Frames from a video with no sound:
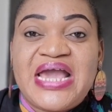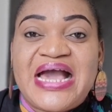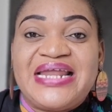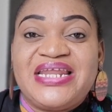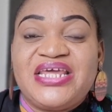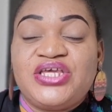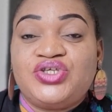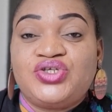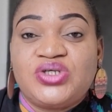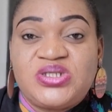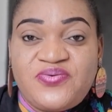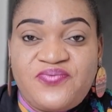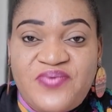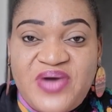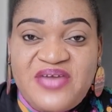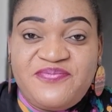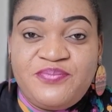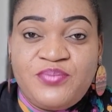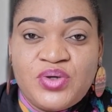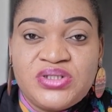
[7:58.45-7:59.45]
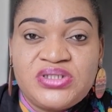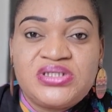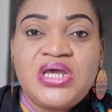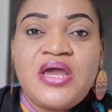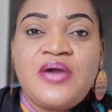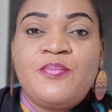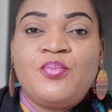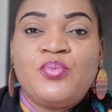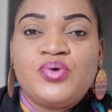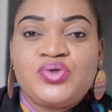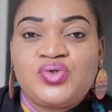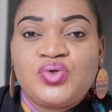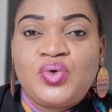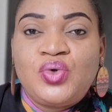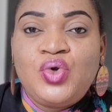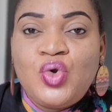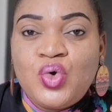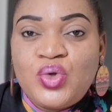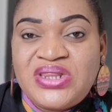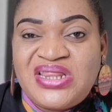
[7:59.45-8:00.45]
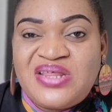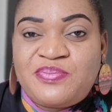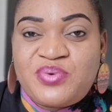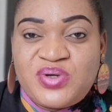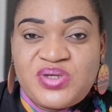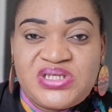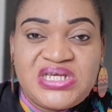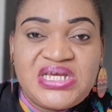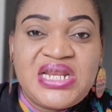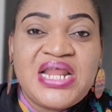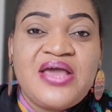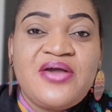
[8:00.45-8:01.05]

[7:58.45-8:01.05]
and in just 5 months, Monzo loaned the person